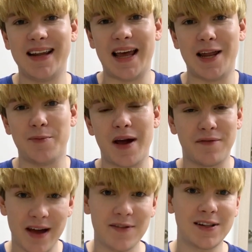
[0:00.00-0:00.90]
and my
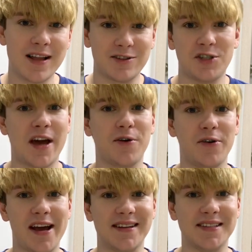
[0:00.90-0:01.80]
5 o'clock shadow
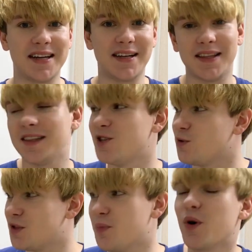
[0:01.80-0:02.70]
and I decided that this
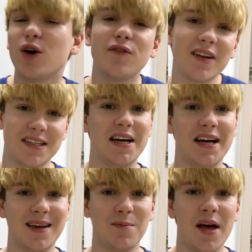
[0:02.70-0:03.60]
was the perfect
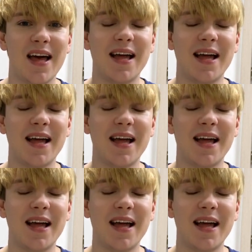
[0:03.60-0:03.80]
time